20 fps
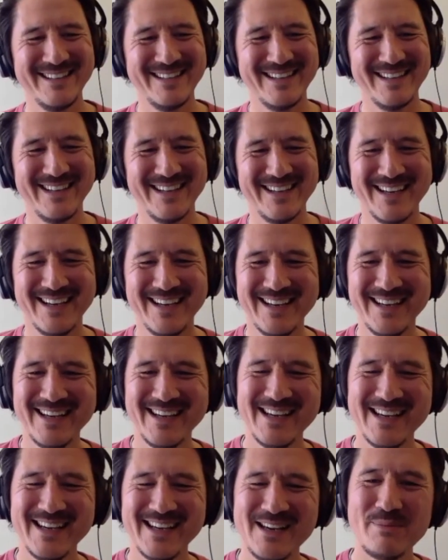Yeah,
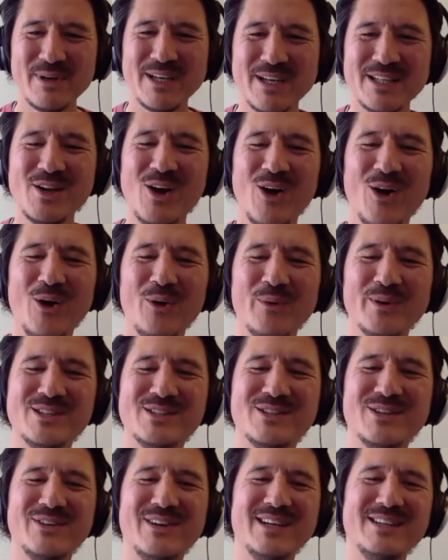but it's not always
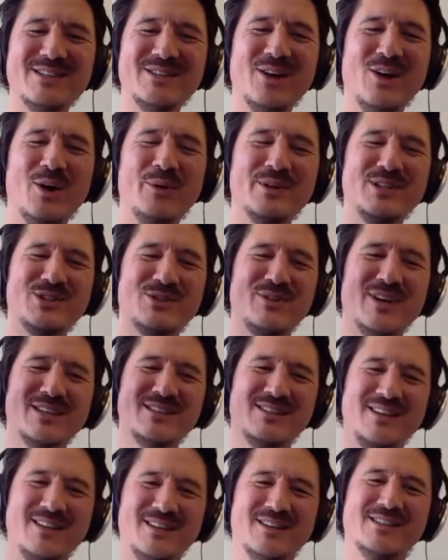direct. It's not always
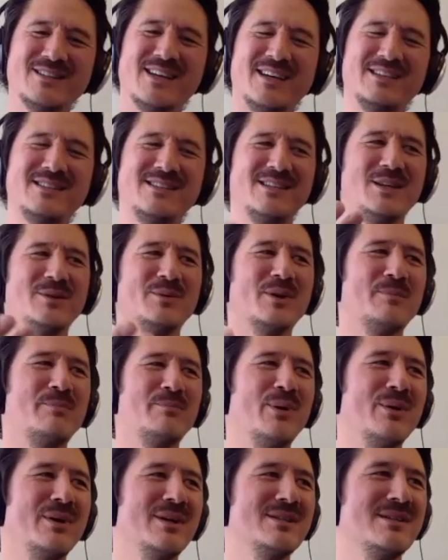directed because I see you at a
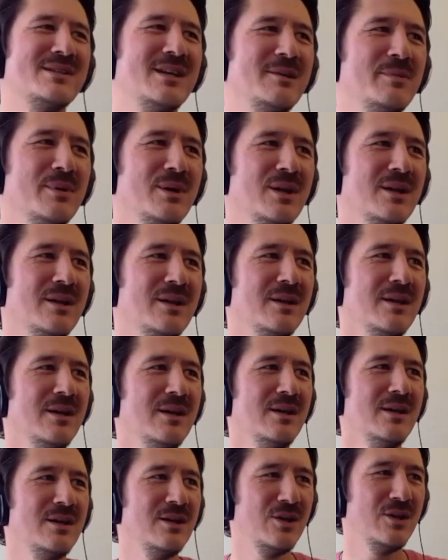poker table and.
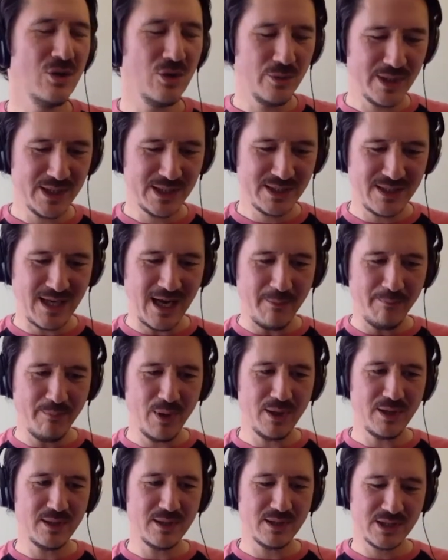You're always dapper.
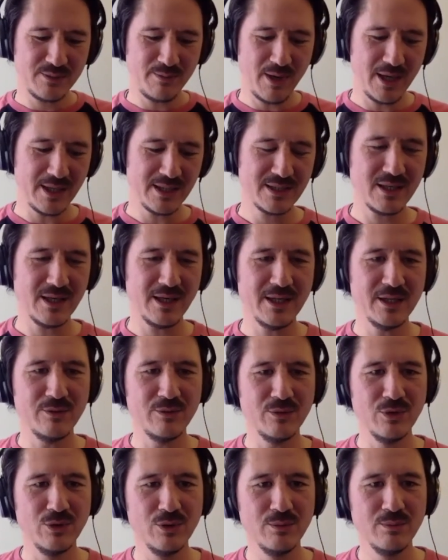You're the smartest guy in the
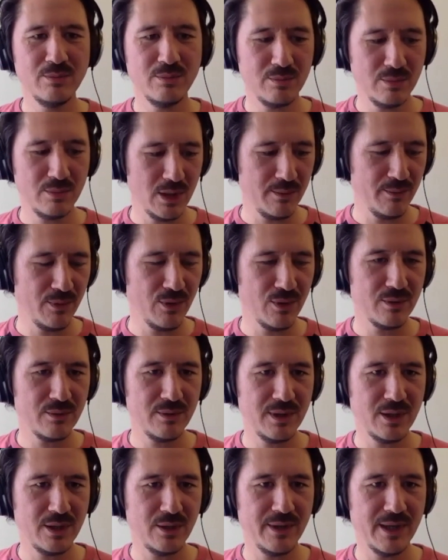room. Uh, more,
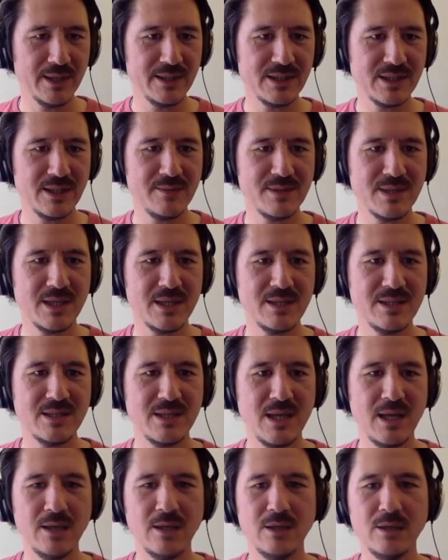you know, nine times out of
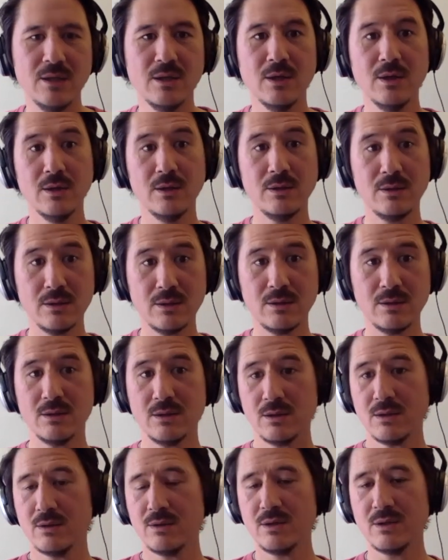ten, and you, you
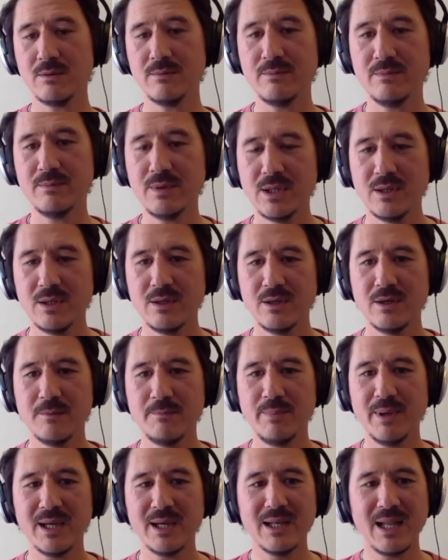know, you're you're a
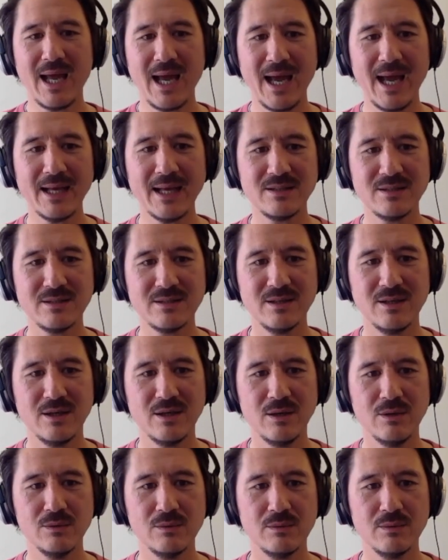big lad. You
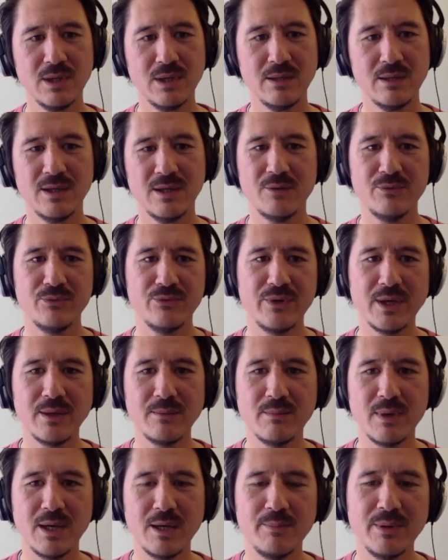know, I don't think
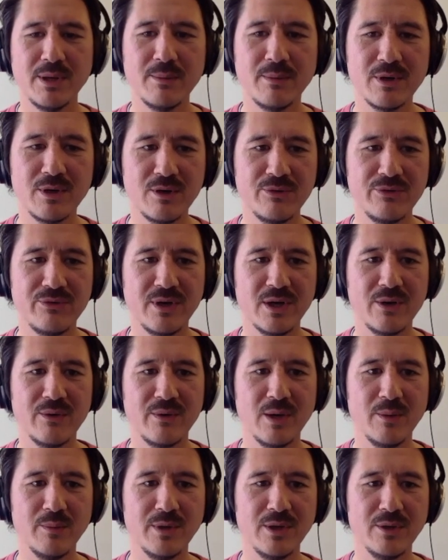many people are going to fuck
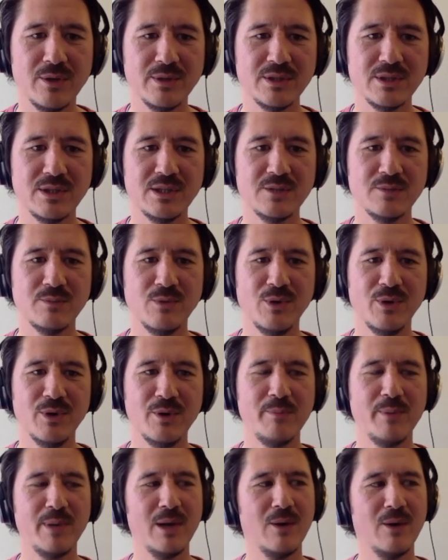around with you. It's it's more
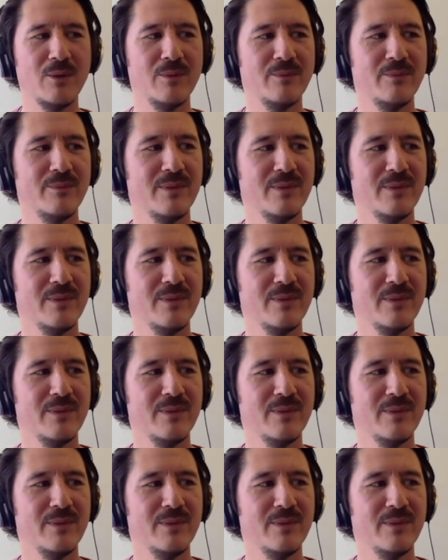about